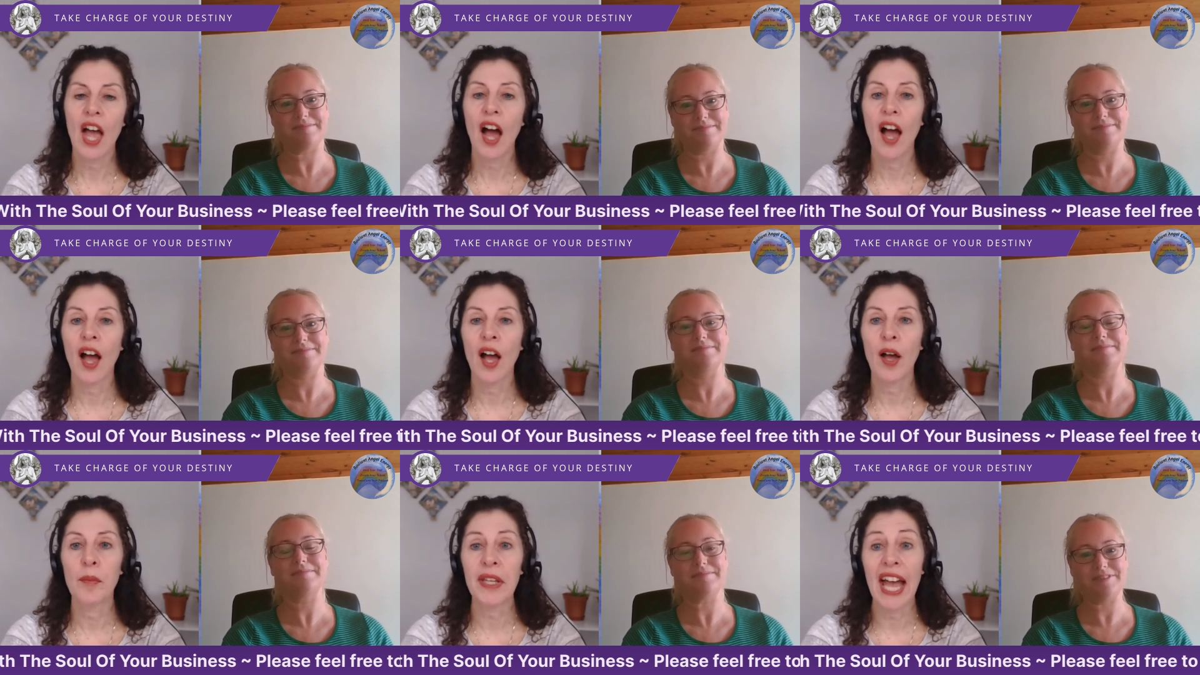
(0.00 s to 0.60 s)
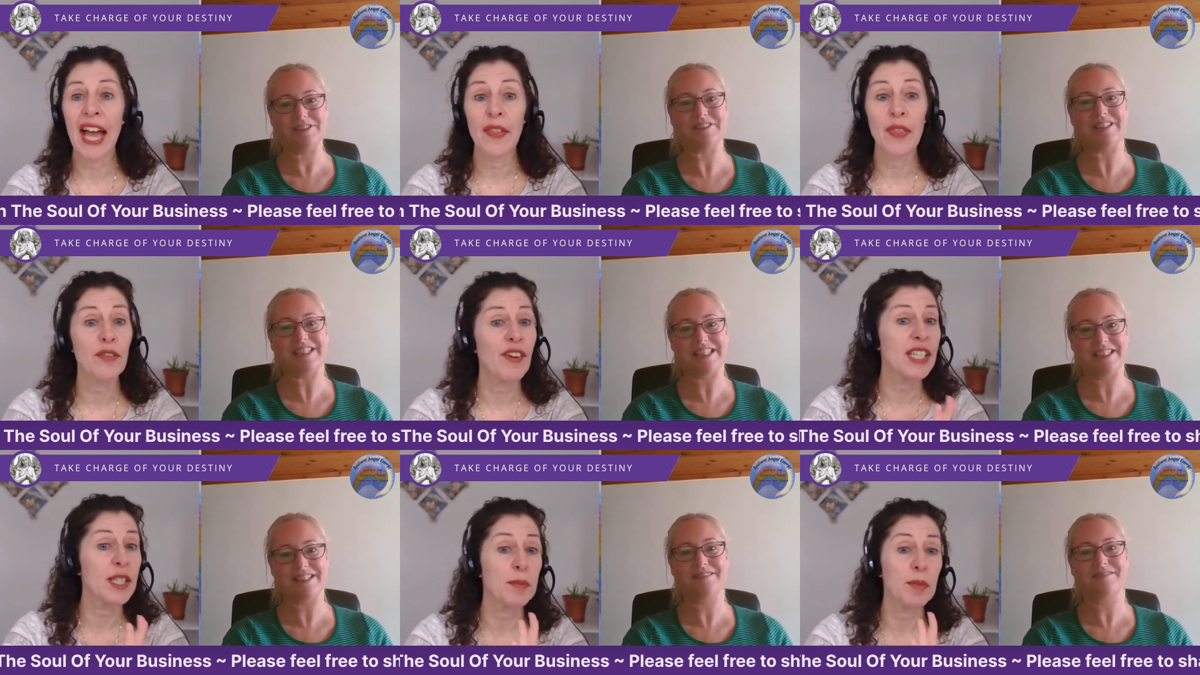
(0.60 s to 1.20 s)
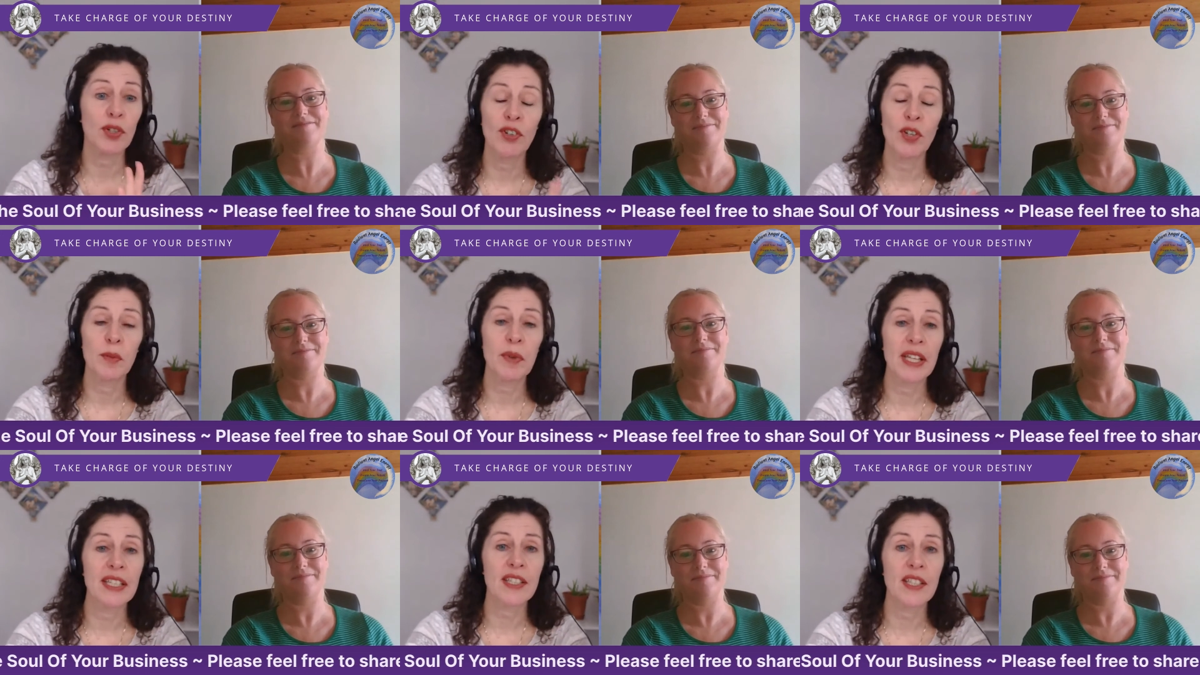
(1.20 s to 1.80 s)
Speaker 1: Um, yeah, and the Facebook
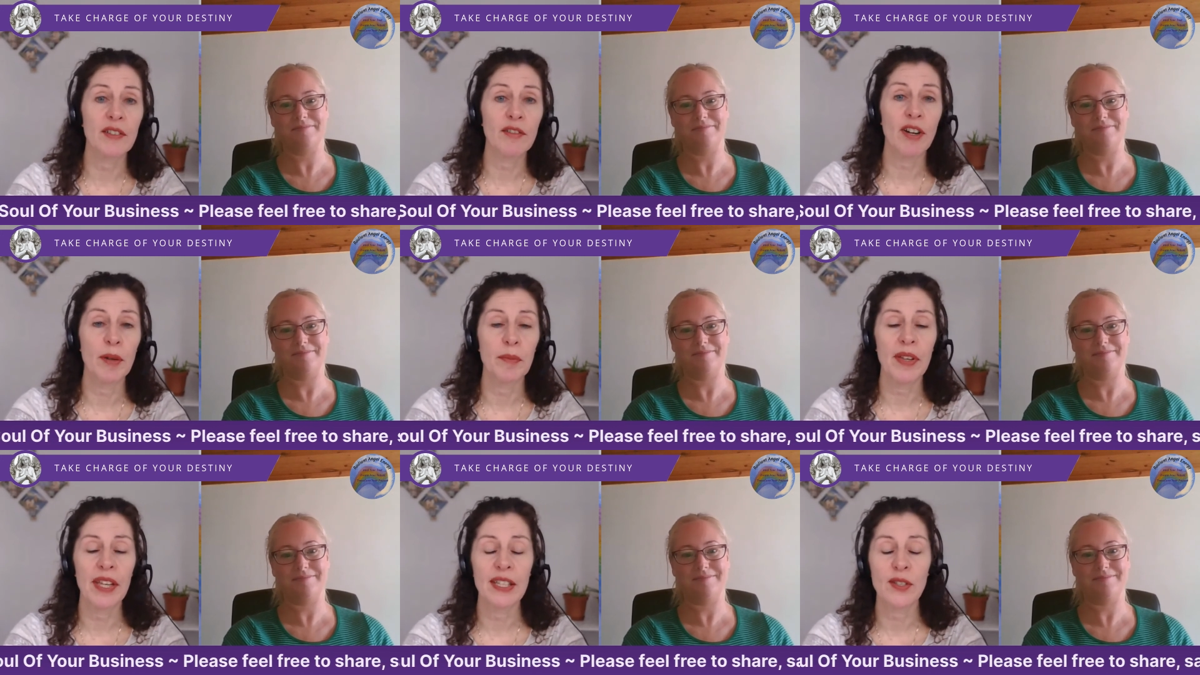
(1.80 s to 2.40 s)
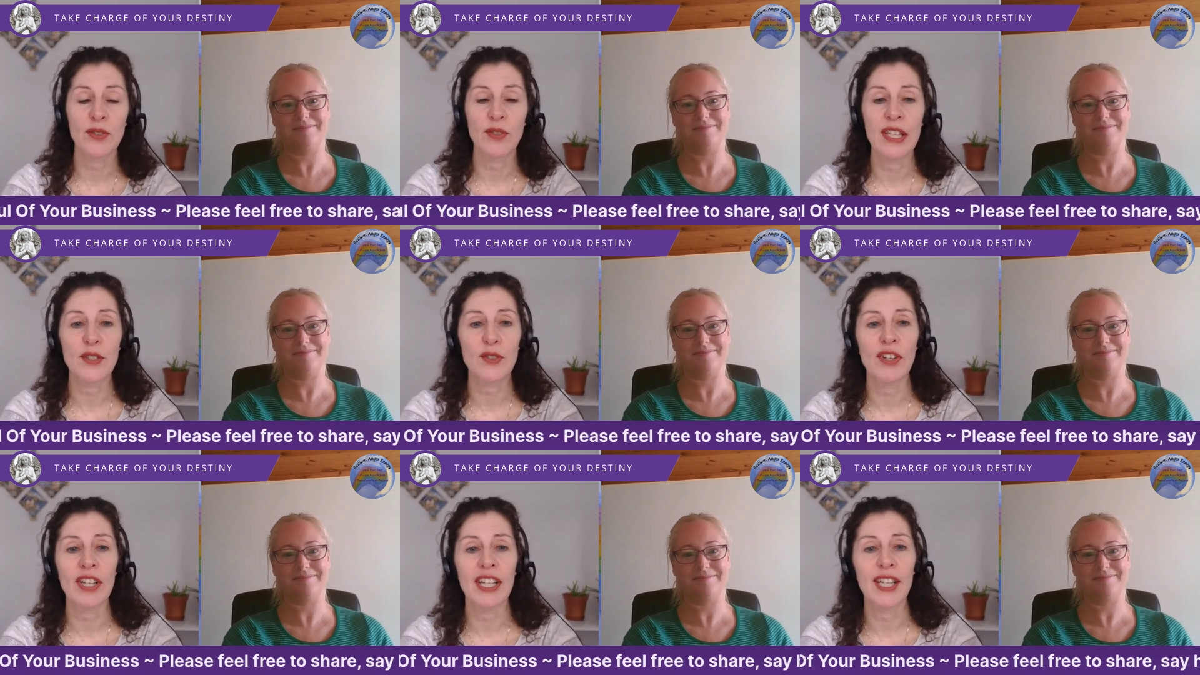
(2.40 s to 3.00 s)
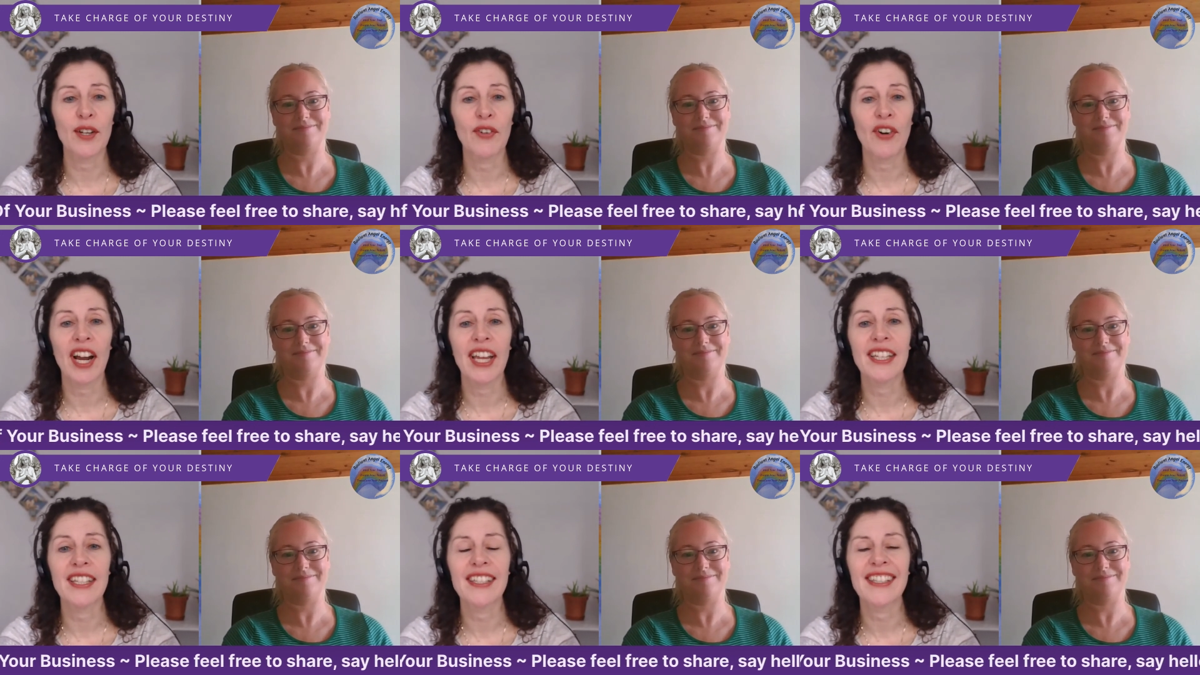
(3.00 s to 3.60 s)
group is um, is is really
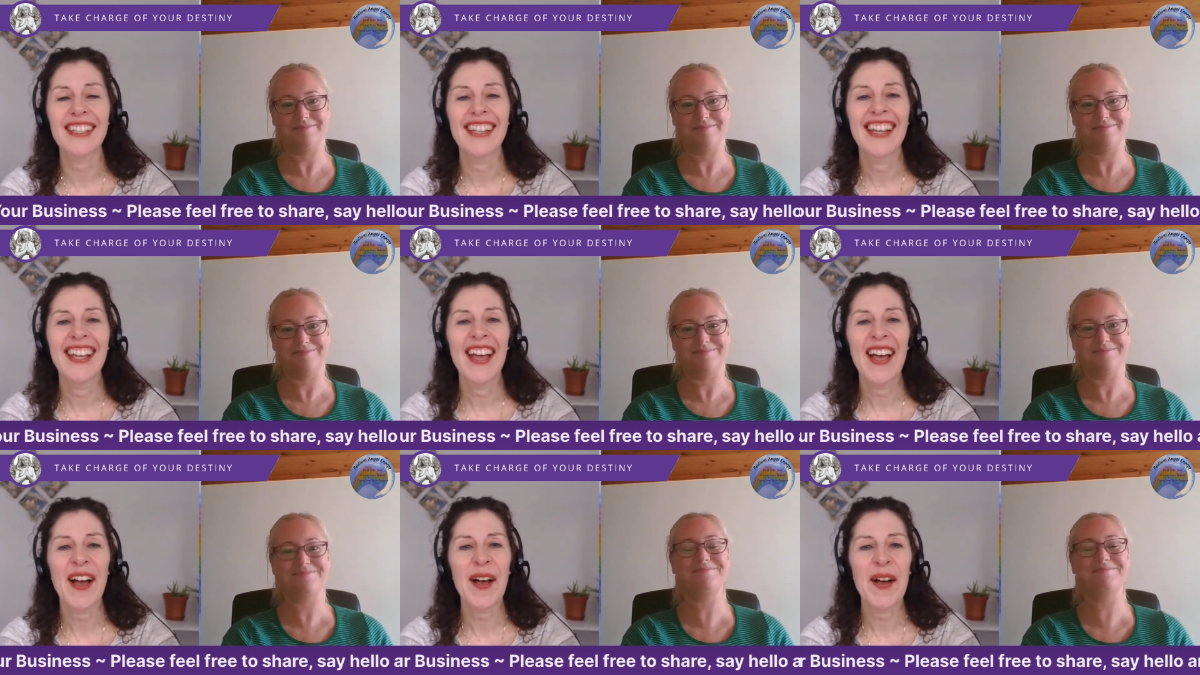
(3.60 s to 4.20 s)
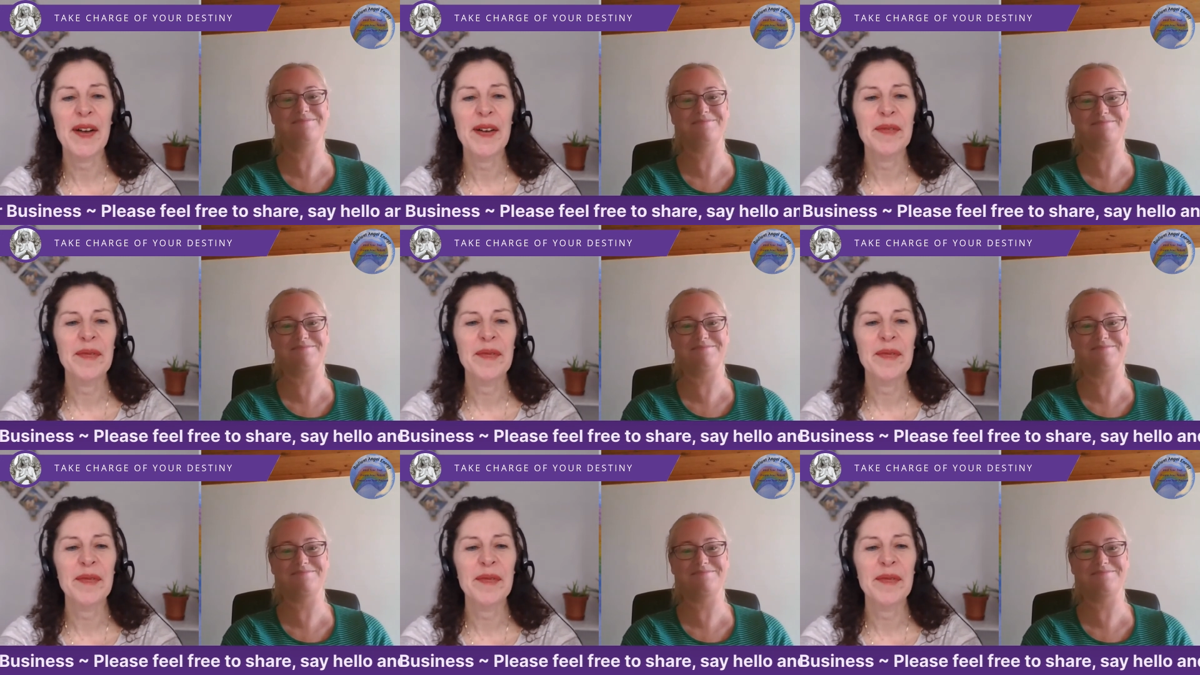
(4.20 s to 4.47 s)
great um,